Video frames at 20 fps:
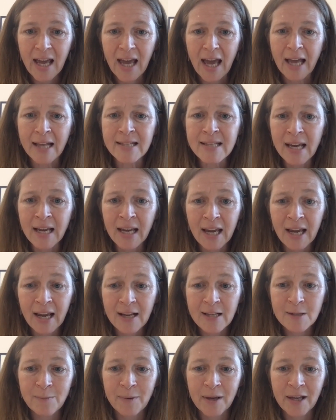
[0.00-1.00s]
And dengue
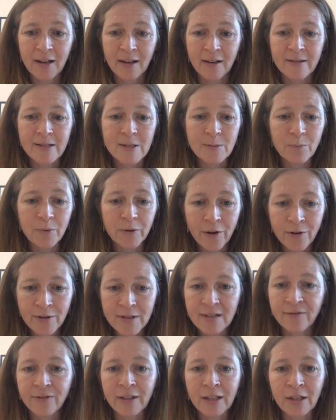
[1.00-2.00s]
has been
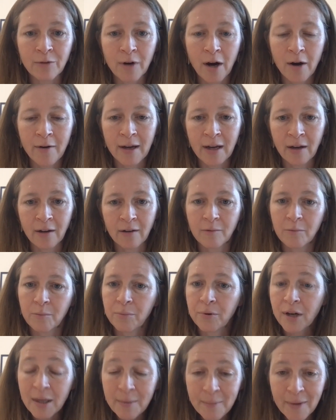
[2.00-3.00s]
explosively growing
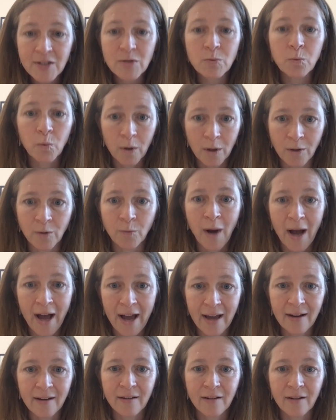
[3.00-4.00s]
pretty much worldwide